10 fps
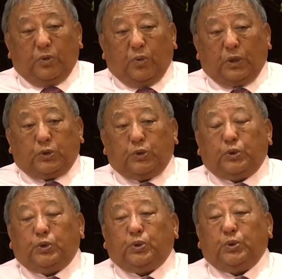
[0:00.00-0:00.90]
what to
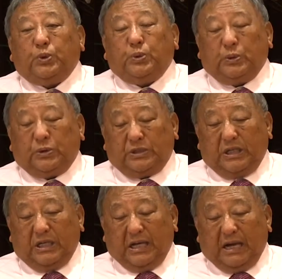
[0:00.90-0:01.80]
choose
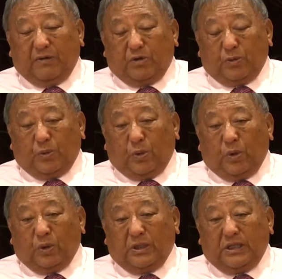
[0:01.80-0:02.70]
out of
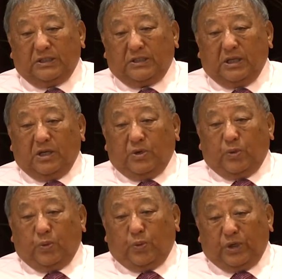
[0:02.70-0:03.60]
all this
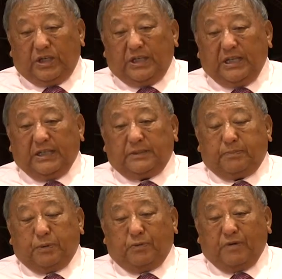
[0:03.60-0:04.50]
wittiness
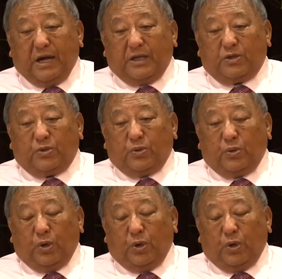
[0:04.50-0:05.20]
provides you